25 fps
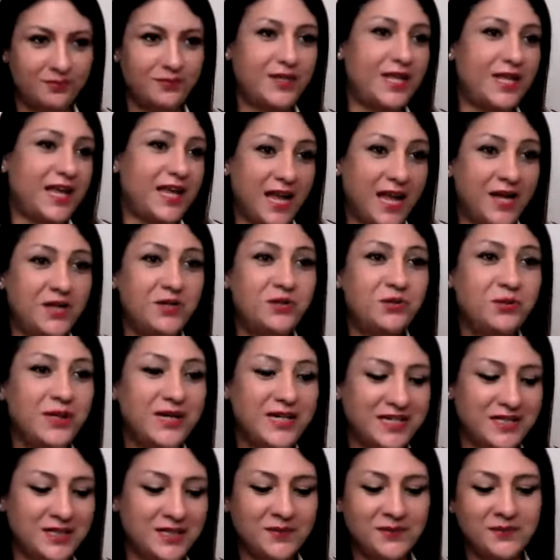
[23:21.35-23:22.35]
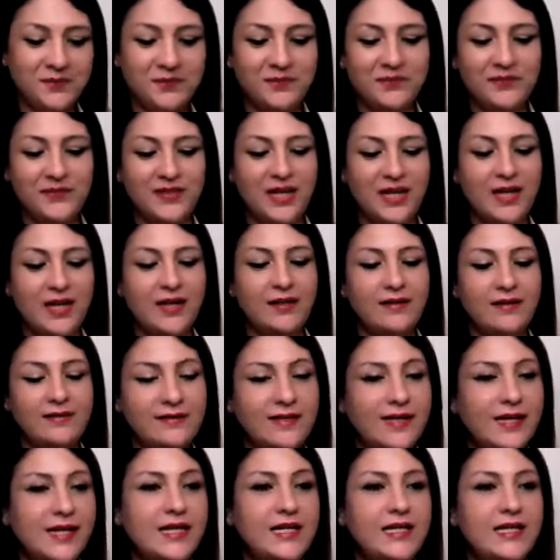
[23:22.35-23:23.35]
they can do it.
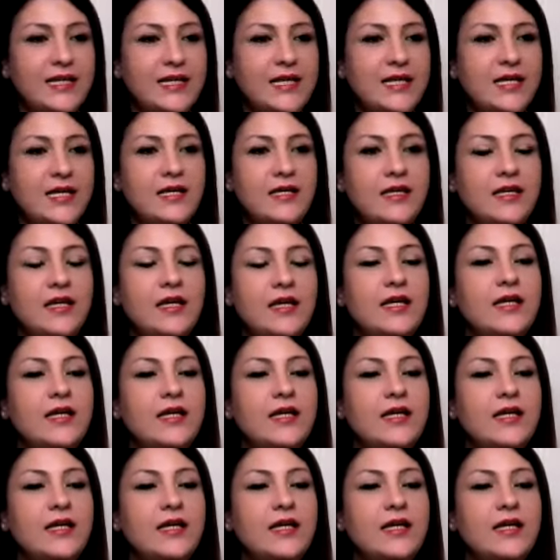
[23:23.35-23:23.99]
Secondly,